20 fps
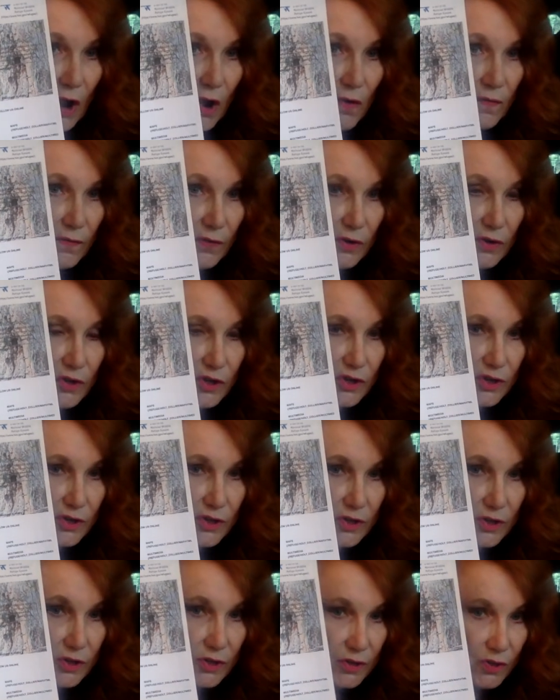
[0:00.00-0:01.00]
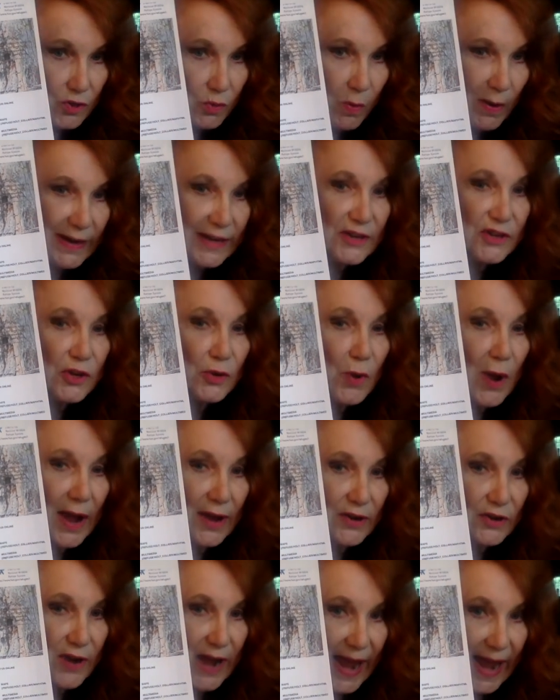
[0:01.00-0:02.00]
over
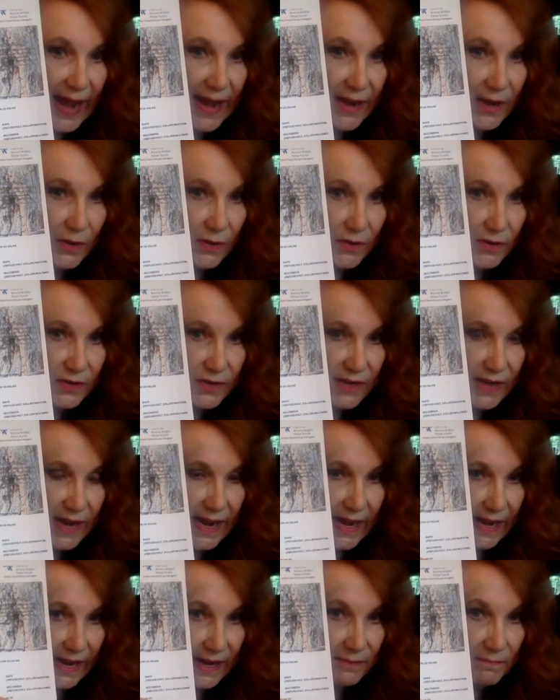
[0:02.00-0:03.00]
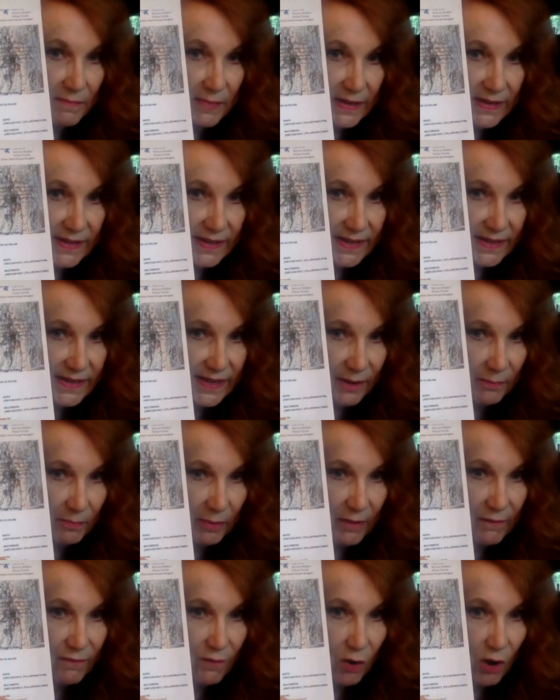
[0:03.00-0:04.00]
2,200 acres in Mississippi
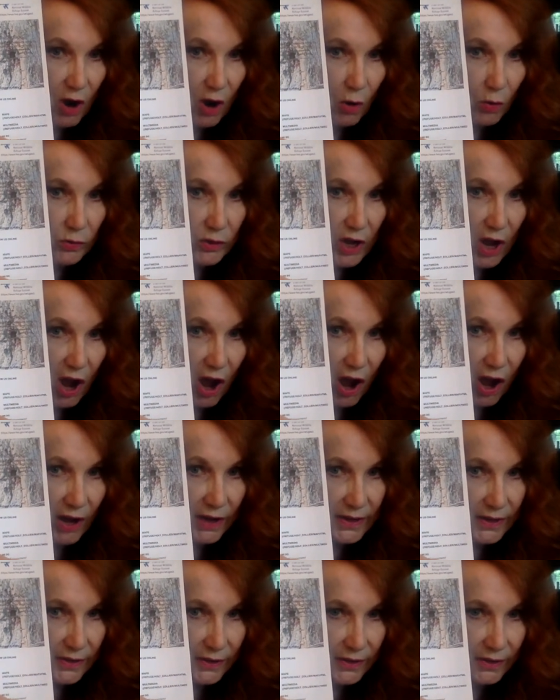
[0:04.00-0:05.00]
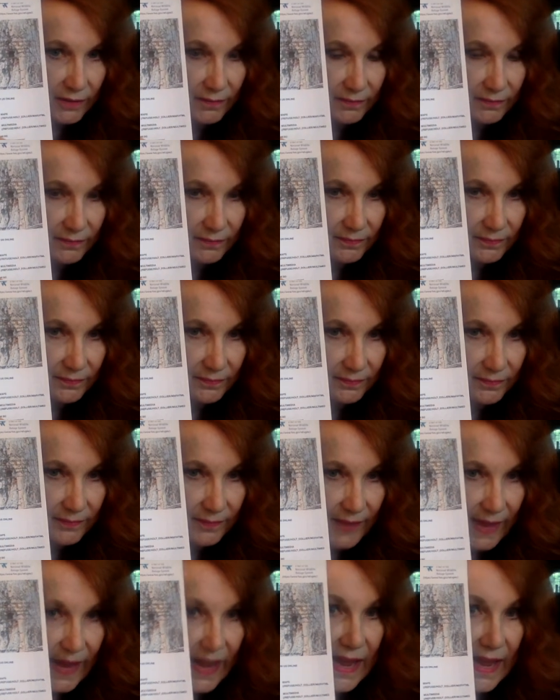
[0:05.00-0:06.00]
for Holt Collier.
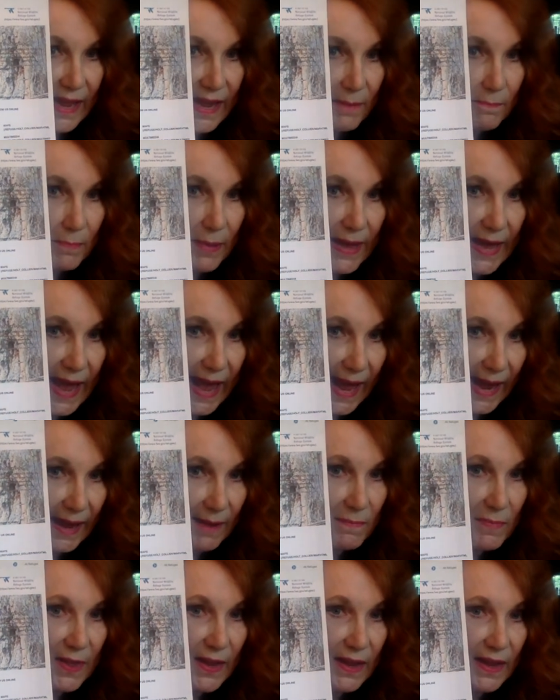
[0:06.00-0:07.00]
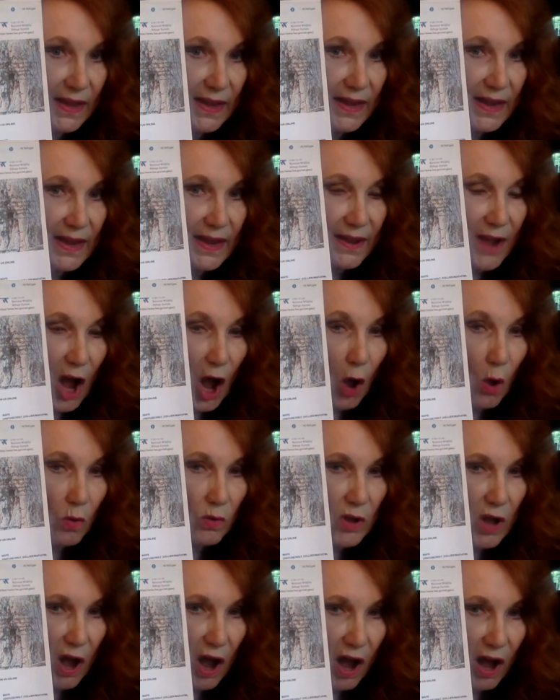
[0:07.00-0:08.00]
It became the
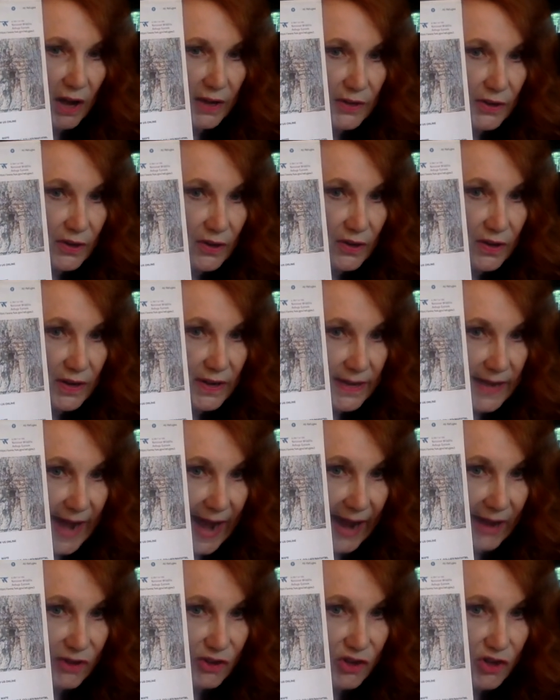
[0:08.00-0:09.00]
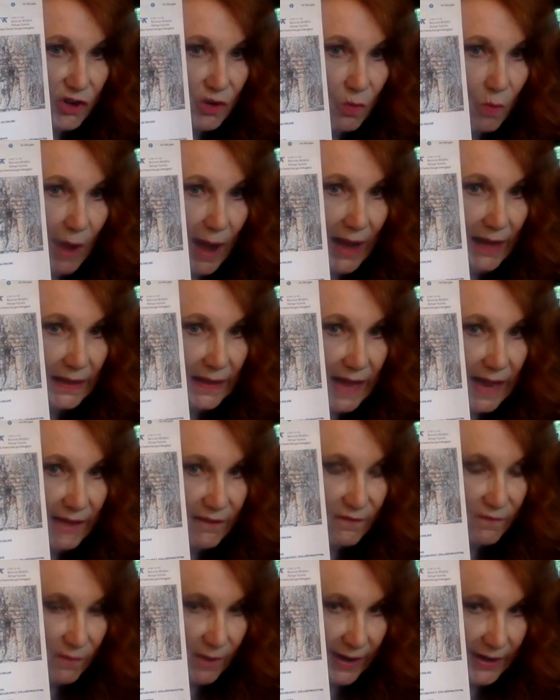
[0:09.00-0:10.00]
Holt Collier National
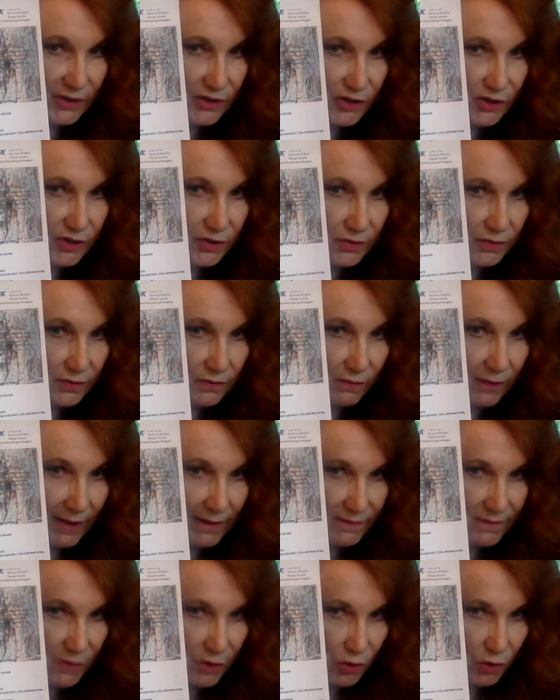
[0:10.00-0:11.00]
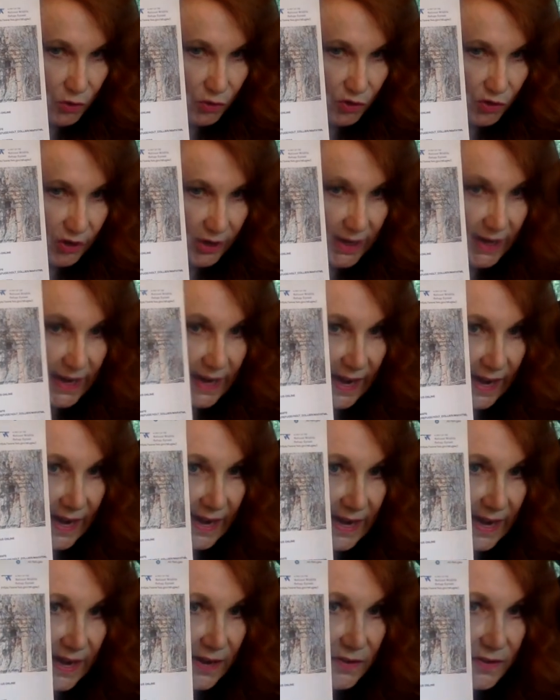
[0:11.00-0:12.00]
Wildlife Refuge. And
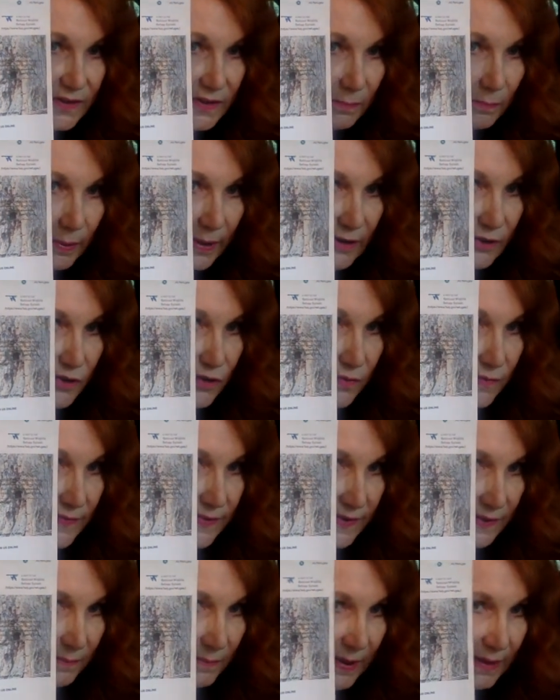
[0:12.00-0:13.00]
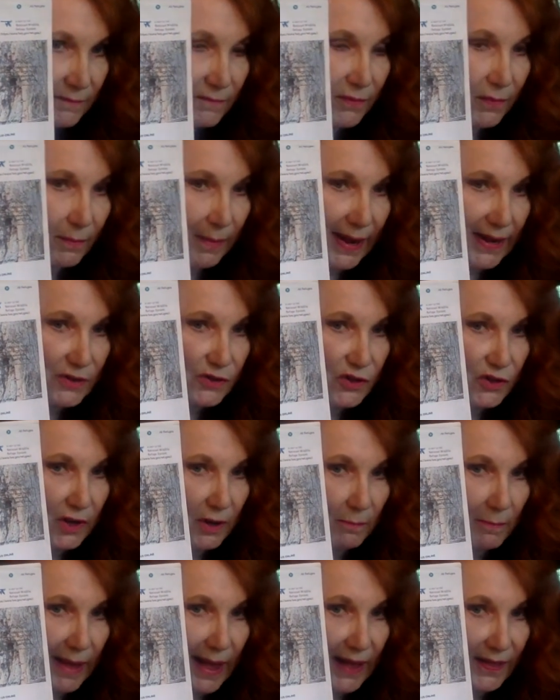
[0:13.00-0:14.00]
here's a picture of some information
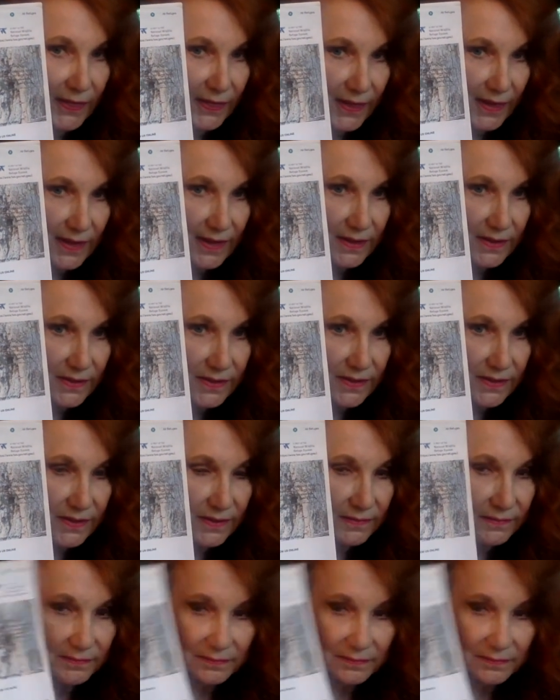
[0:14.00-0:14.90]
about this.